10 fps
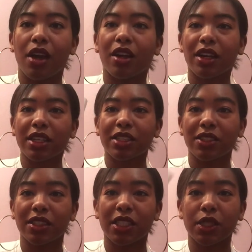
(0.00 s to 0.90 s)
Alright, so
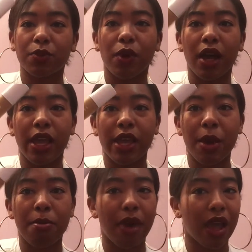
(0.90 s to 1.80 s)
this is what
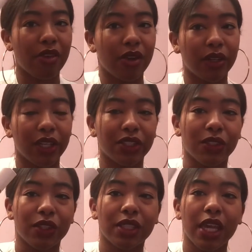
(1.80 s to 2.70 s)
my
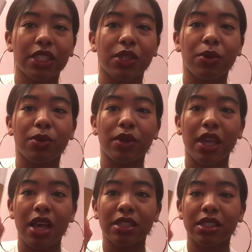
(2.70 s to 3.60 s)
foundation looks like. So
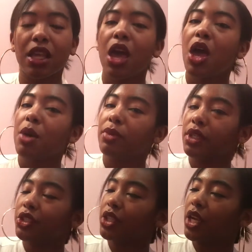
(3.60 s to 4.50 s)
yes,
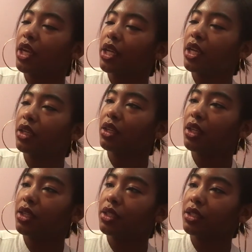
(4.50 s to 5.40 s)
my shade
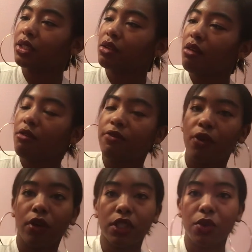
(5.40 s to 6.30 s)
is
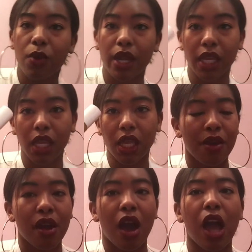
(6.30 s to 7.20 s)
420.
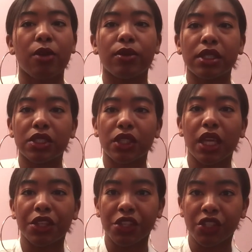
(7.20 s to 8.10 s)
I was
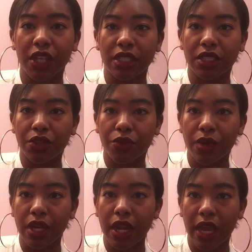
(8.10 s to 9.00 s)
looking at the shades
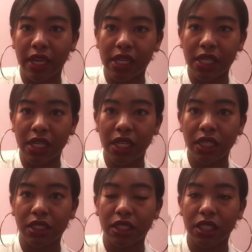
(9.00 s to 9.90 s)

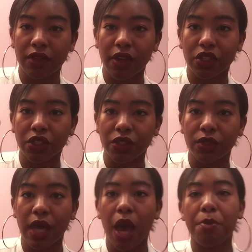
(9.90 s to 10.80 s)
390 to see if I should do
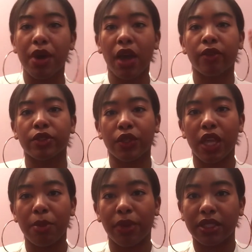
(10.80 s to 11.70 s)
that, but I was
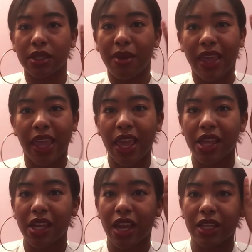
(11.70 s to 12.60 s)
looking based on my hand,
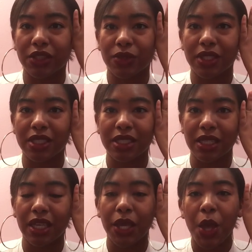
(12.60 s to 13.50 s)
and as you can
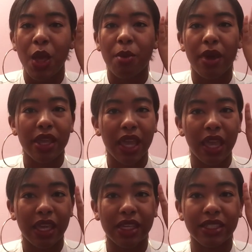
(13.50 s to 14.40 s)
see, my
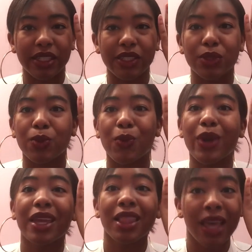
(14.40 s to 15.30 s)
hand is
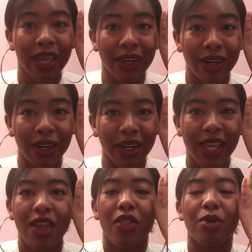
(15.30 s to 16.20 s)
way lighter
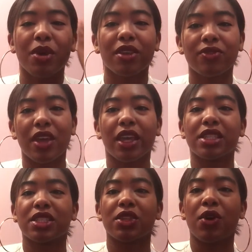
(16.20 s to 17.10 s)
than my
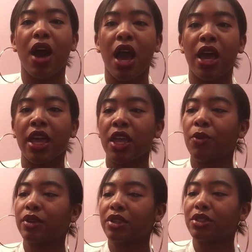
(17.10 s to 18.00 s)
face. So I
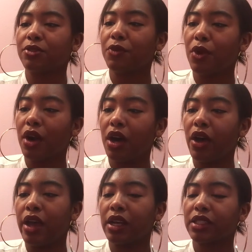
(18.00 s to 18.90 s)
went to
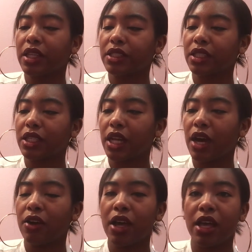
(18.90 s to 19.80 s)
Sephora and I tested it
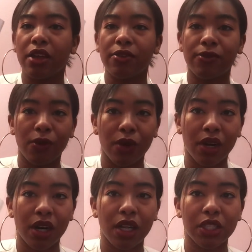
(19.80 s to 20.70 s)
out, and
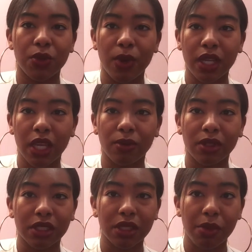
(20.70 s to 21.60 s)
420
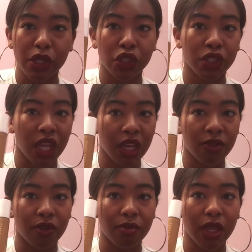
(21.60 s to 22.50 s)
was the best shade
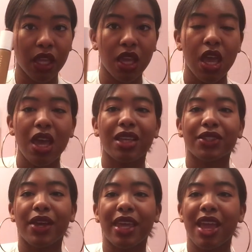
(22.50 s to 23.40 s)
for me.
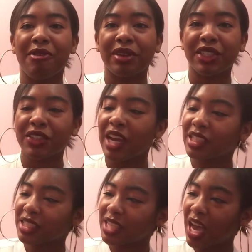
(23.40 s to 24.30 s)
So I can't wait to try
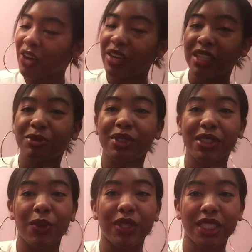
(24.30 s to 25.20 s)
this out. I am
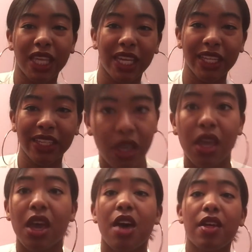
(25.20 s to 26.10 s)
so excited.
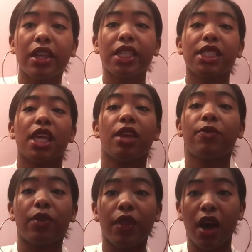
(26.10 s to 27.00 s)
And that is it
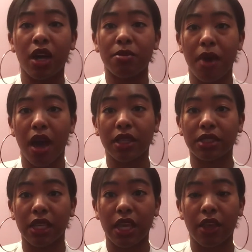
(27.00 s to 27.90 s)
for the
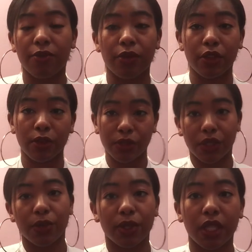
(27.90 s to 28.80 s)
unboxing those
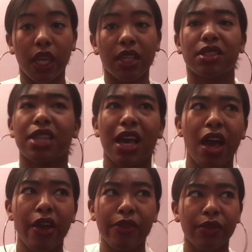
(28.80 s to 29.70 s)
two things.
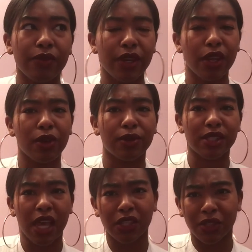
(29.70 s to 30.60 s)
Yeah, the video
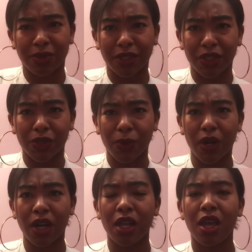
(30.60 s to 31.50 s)
was actually really short.